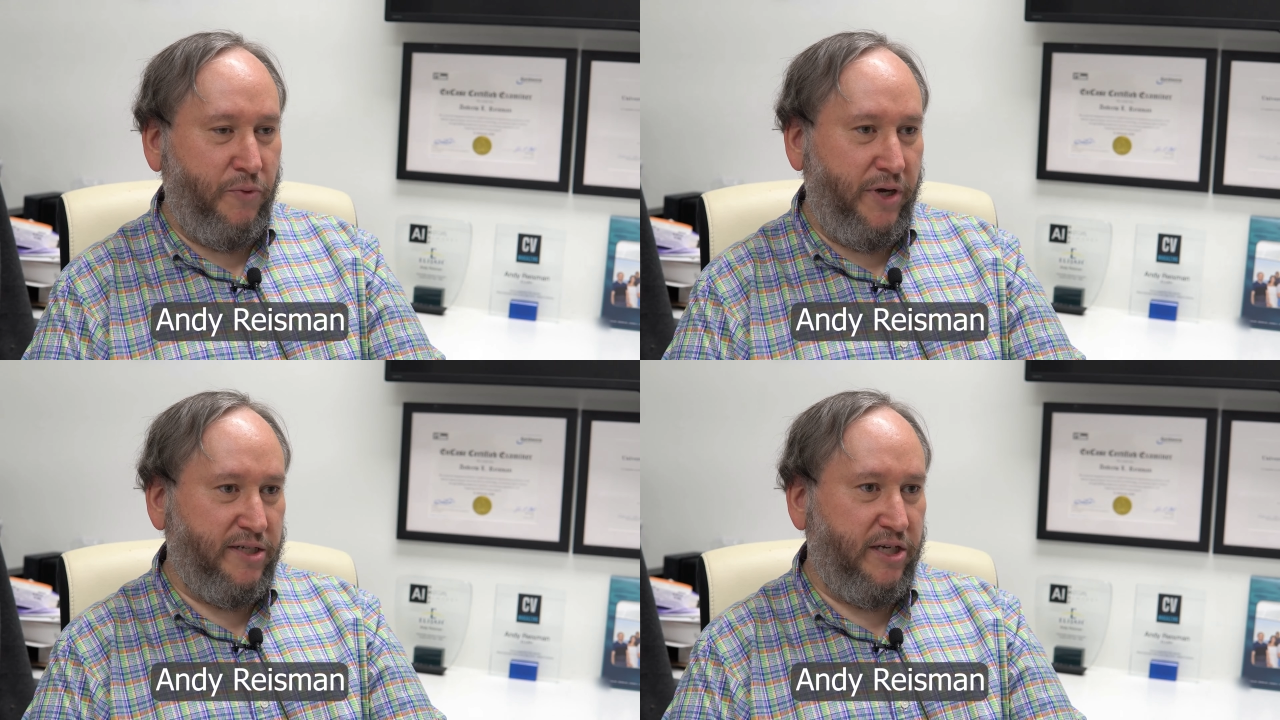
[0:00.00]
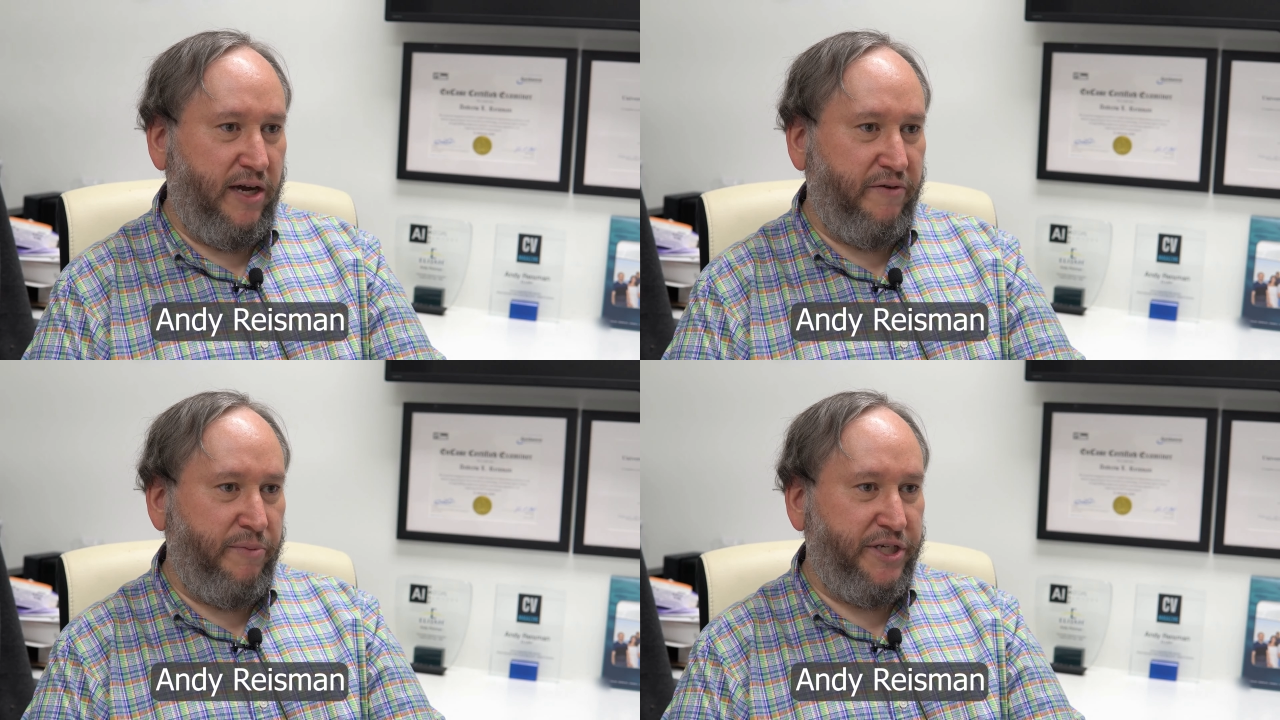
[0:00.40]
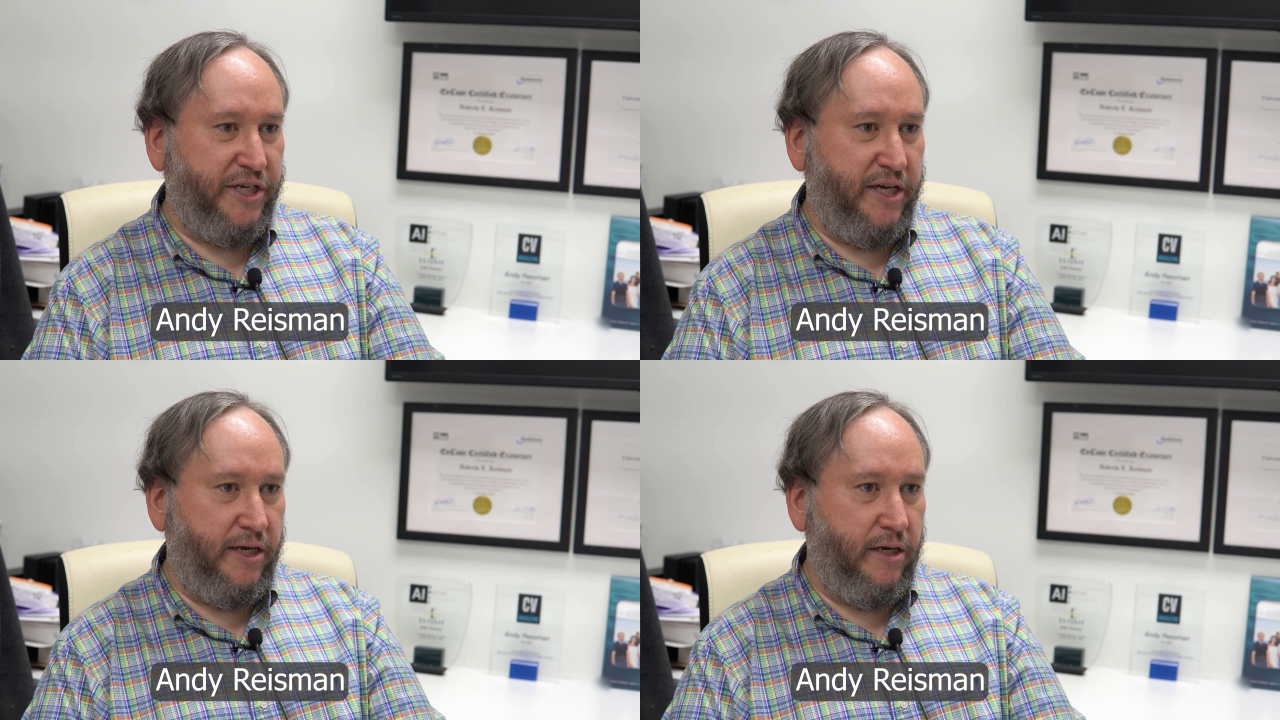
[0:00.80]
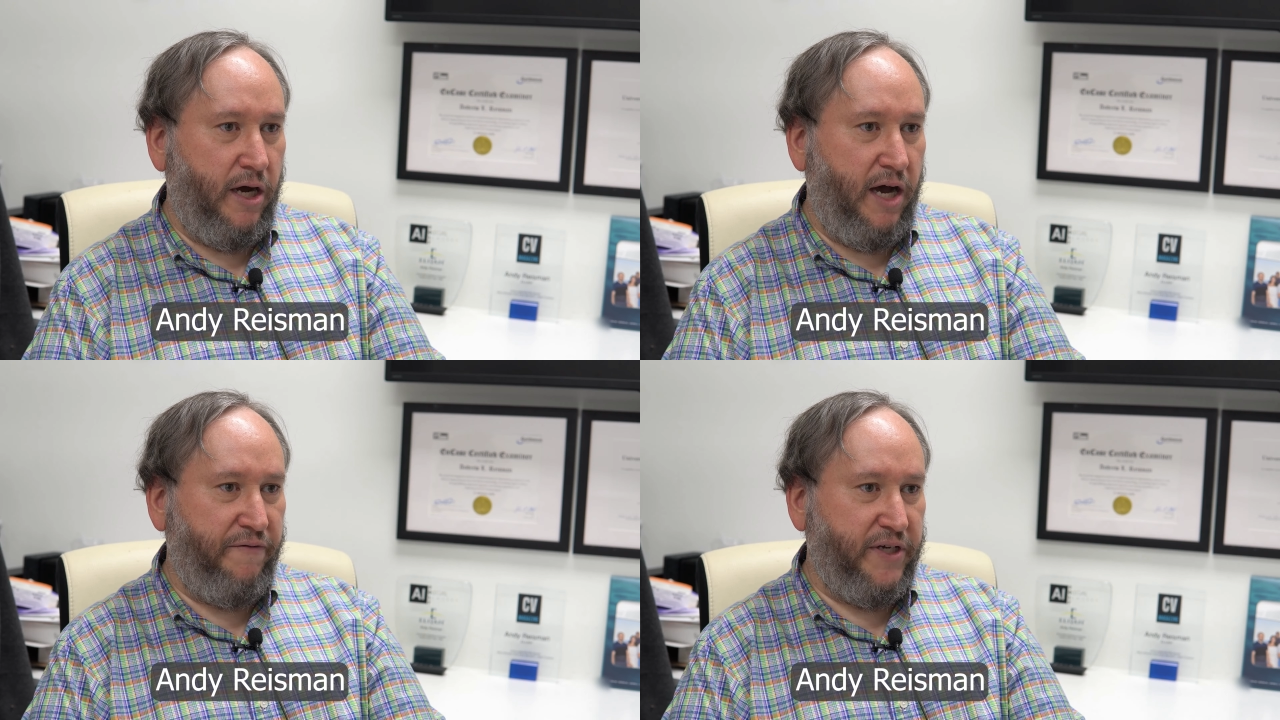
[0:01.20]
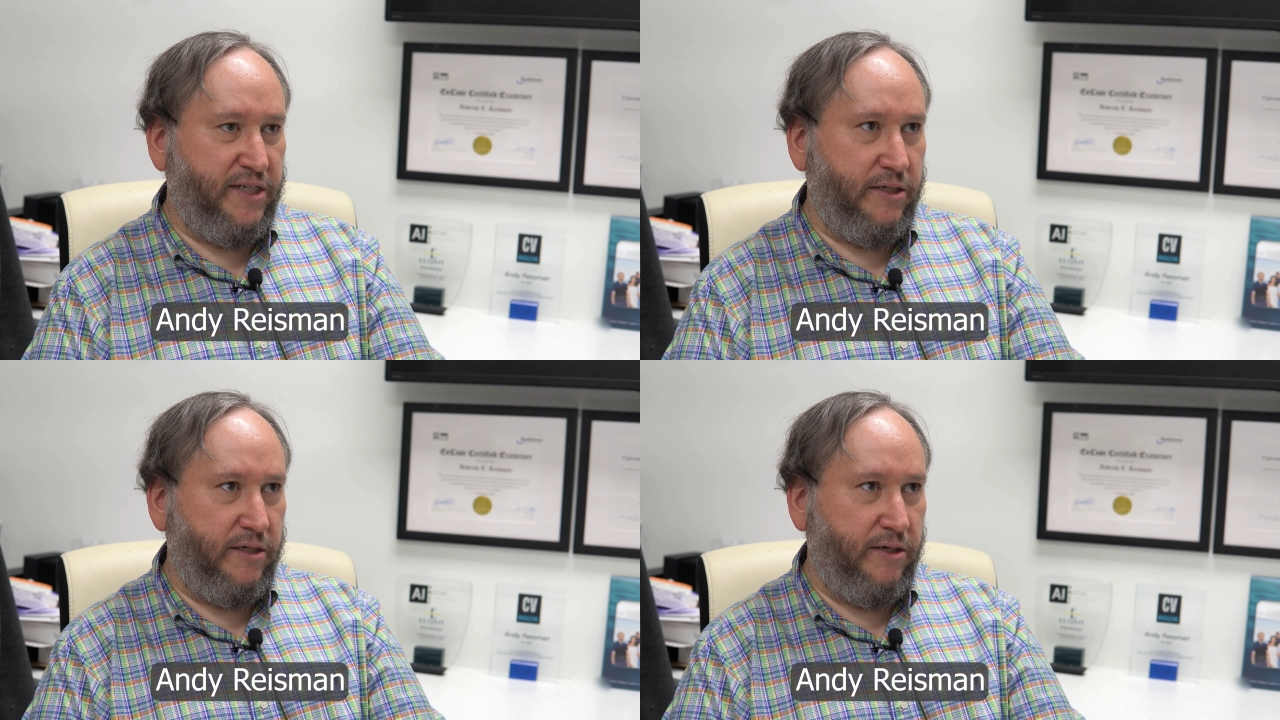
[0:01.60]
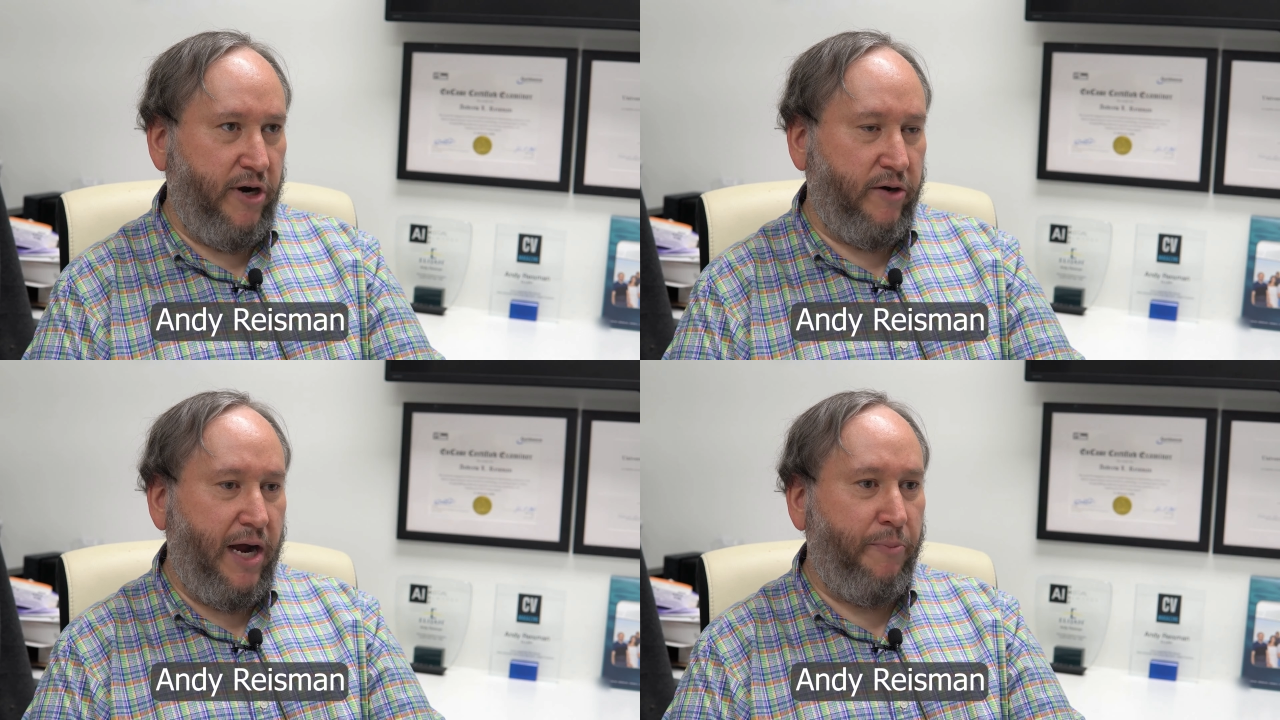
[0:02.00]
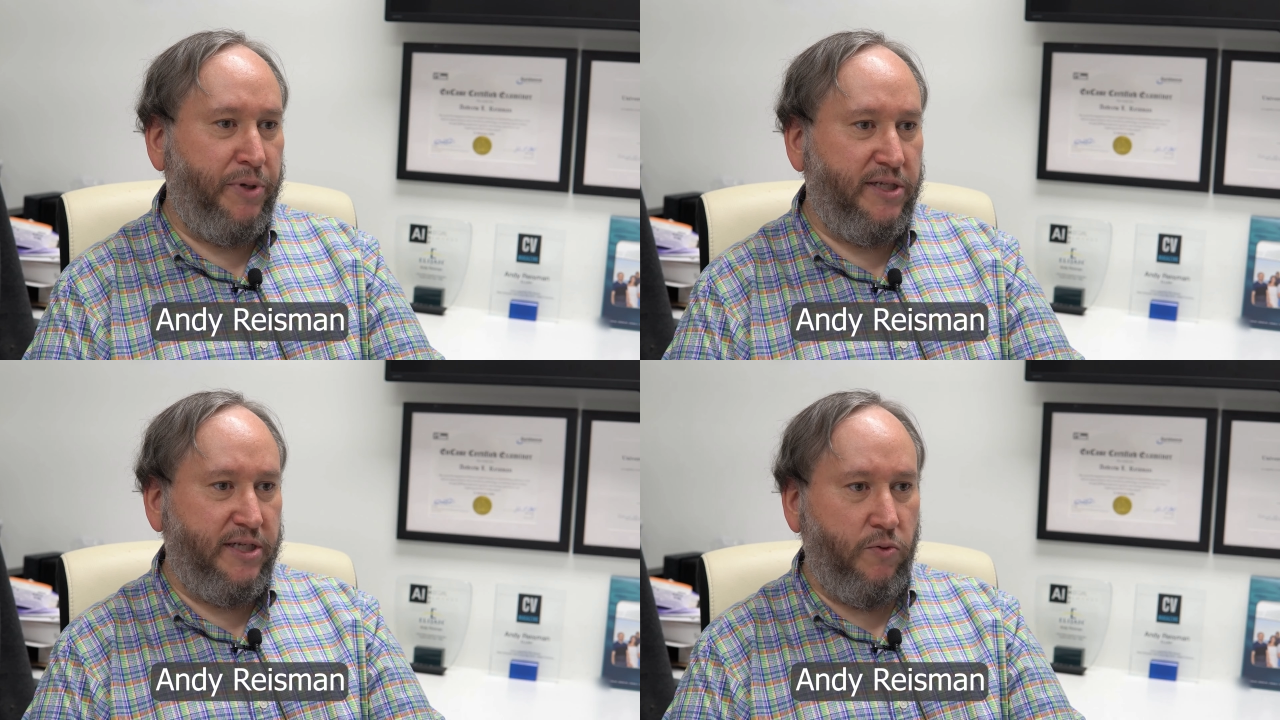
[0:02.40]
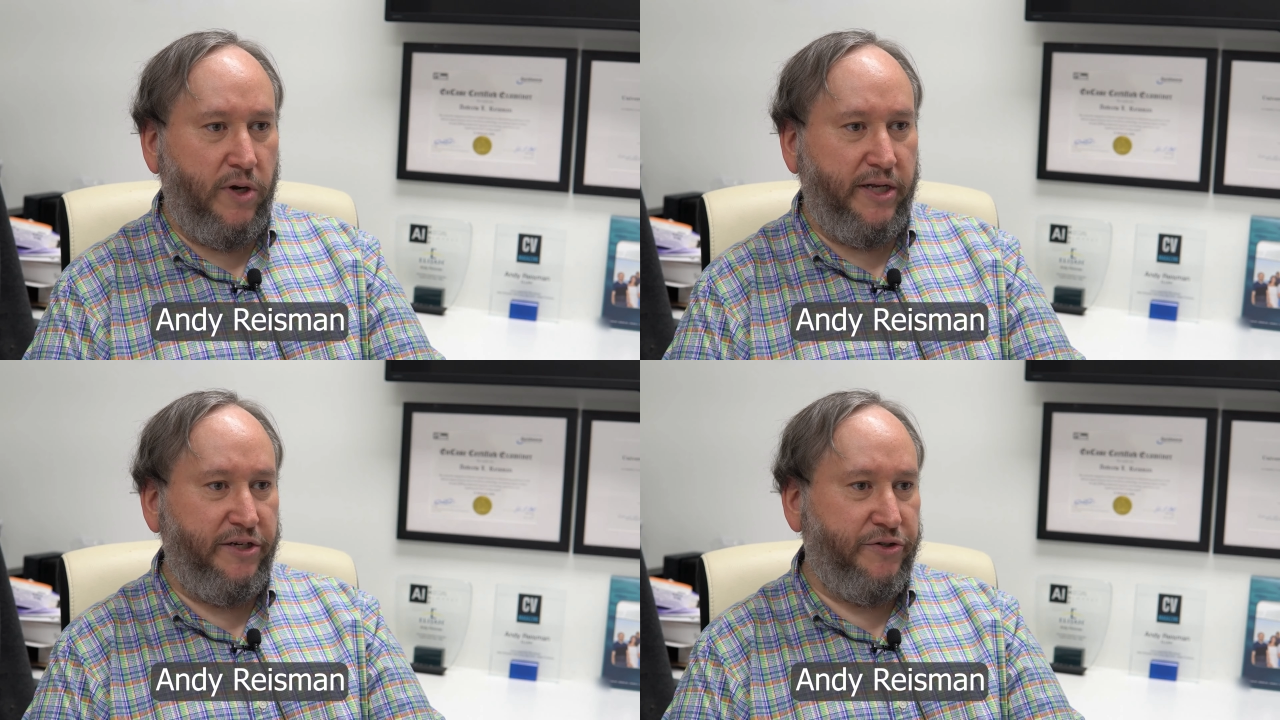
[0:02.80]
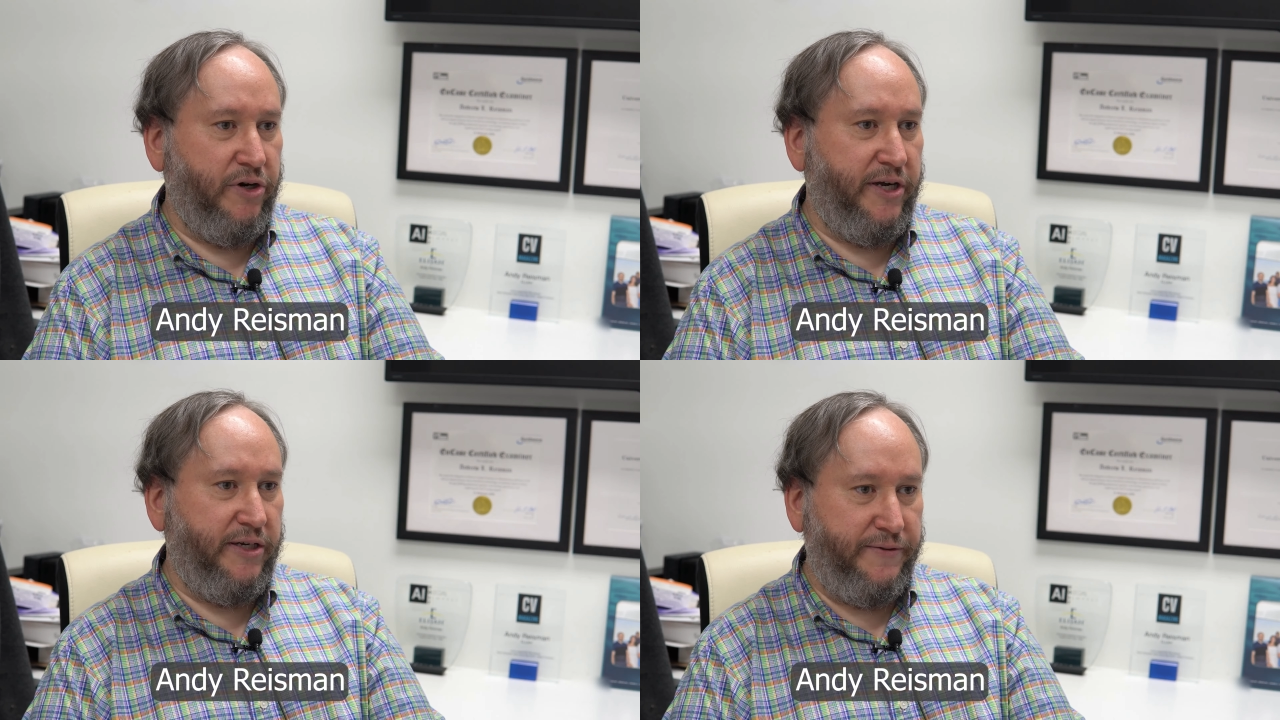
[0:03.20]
We also have a Michigan office in Grand Rapids and one in Detroit.